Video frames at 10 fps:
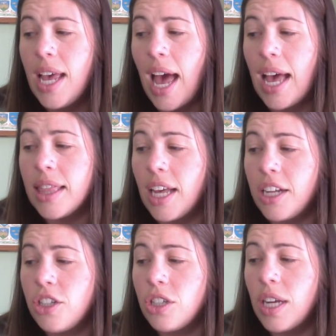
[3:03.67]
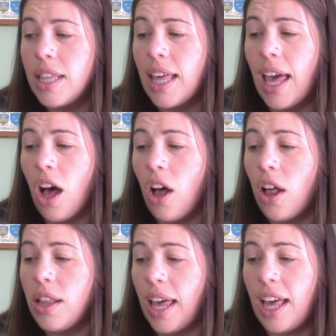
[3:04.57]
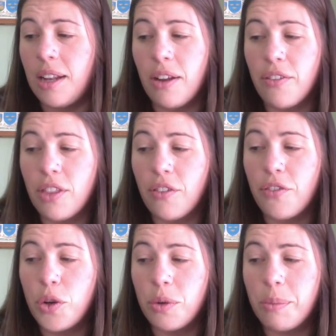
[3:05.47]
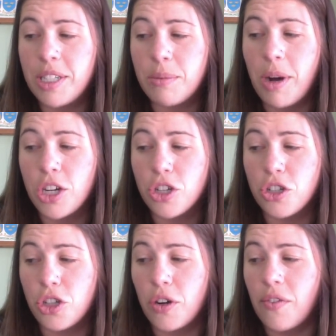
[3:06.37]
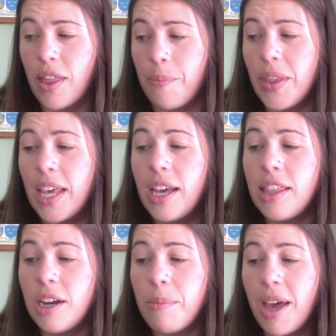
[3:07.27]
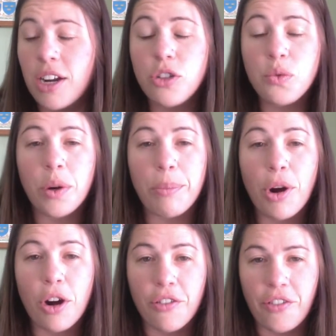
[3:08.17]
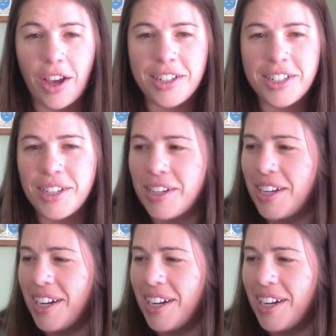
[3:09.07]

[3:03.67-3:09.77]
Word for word: At lunch, they all ate the food Miss Mush served them. Their manners were perfect.